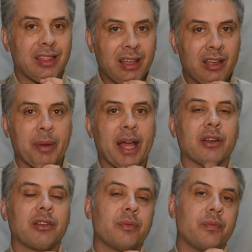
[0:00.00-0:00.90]
think
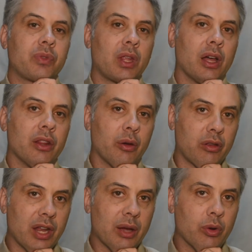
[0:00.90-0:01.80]
about those
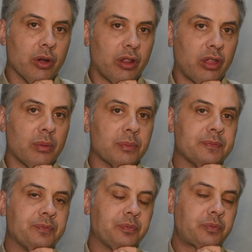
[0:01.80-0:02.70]
networks
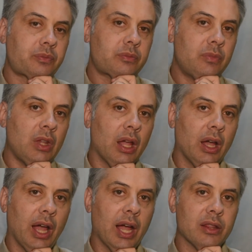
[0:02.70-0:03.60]

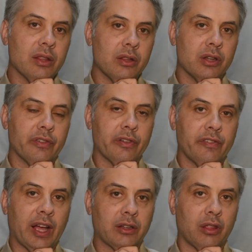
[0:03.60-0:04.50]
and the different
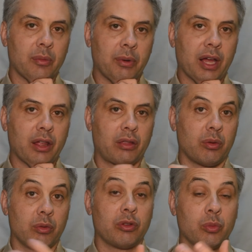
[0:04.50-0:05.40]
factors at play as
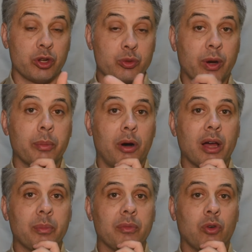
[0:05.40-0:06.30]
to which one
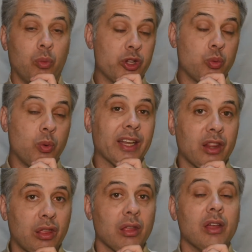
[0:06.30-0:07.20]
might, or which
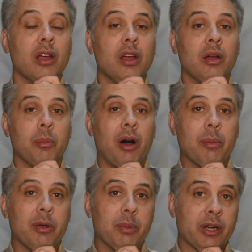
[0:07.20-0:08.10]
ones might
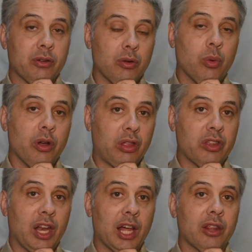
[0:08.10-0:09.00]
be better or worse
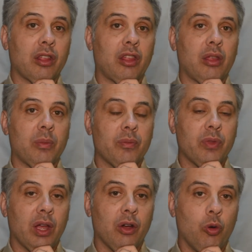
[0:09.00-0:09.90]
than others,
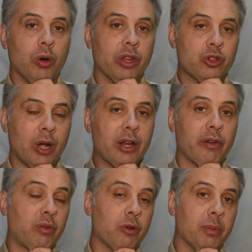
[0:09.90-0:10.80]
or what the
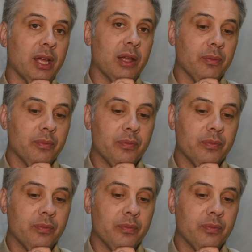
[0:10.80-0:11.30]
trade-offs would be